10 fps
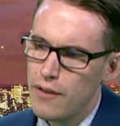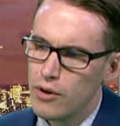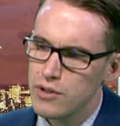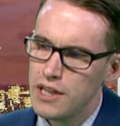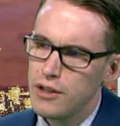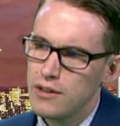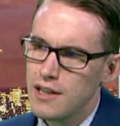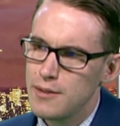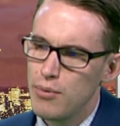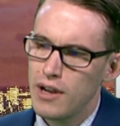another critique you'd
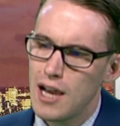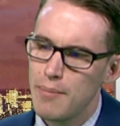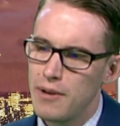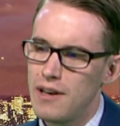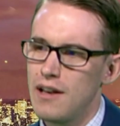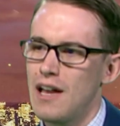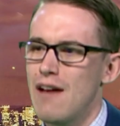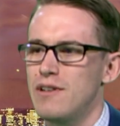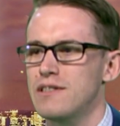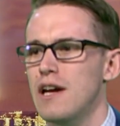like to bring up and
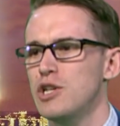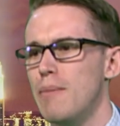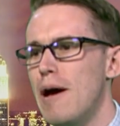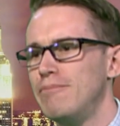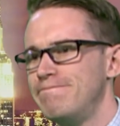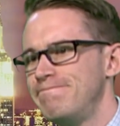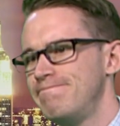have a discussion about?